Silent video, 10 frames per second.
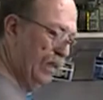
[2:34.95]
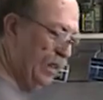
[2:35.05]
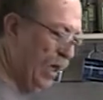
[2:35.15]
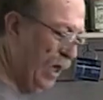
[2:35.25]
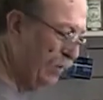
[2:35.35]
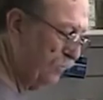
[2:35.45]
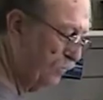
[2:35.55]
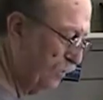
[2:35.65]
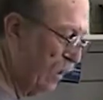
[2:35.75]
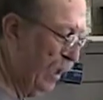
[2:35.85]
that,
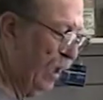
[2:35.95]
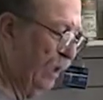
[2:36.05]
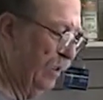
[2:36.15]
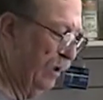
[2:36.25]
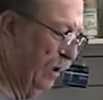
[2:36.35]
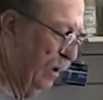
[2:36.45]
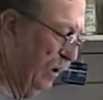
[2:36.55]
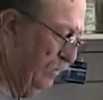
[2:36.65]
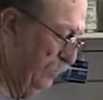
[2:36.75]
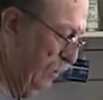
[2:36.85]
and
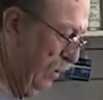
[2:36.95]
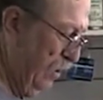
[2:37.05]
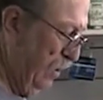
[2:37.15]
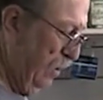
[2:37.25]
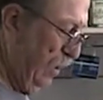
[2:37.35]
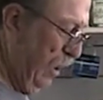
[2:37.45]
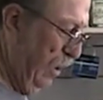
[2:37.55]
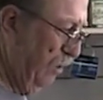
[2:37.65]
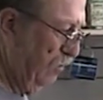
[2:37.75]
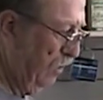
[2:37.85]
I
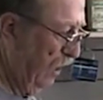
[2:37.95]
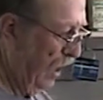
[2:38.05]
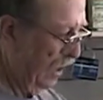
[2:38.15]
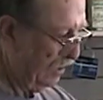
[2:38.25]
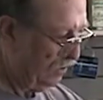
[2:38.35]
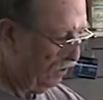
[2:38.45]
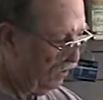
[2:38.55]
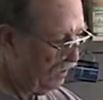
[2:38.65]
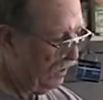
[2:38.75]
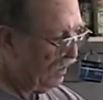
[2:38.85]
usually add
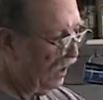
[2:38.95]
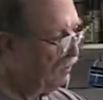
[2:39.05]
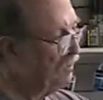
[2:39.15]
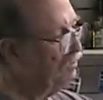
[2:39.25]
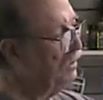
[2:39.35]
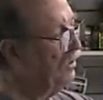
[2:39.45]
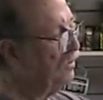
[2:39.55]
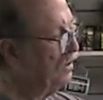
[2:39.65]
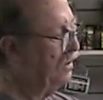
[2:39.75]
coconut almond milk